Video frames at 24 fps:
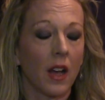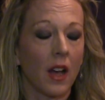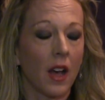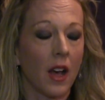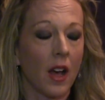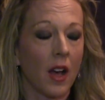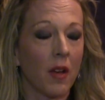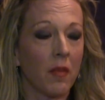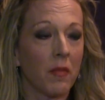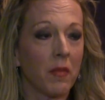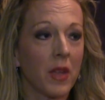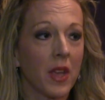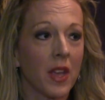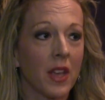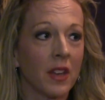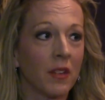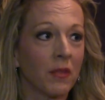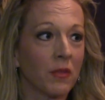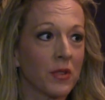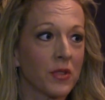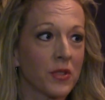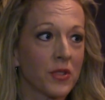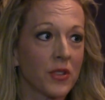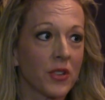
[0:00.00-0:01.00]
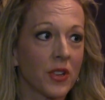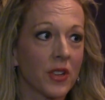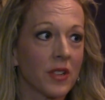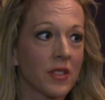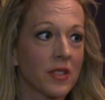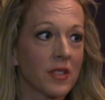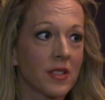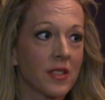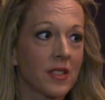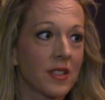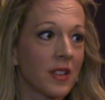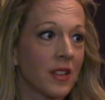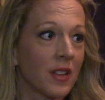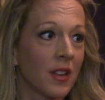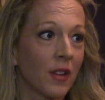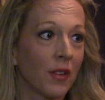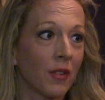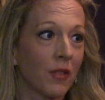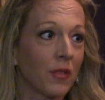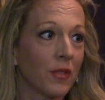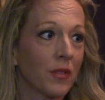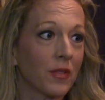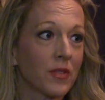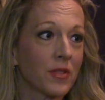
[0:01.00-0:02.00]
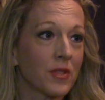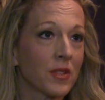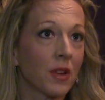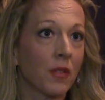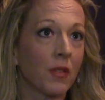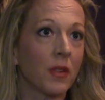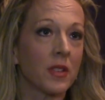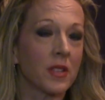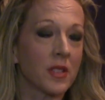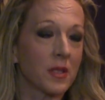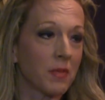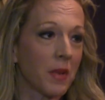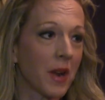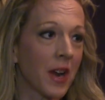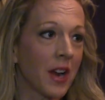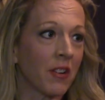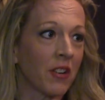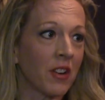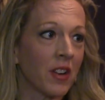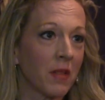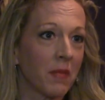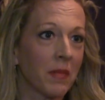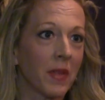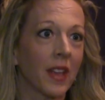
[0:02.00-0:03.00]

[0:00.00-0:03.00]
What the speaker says: and it was just, you know, so inspiring.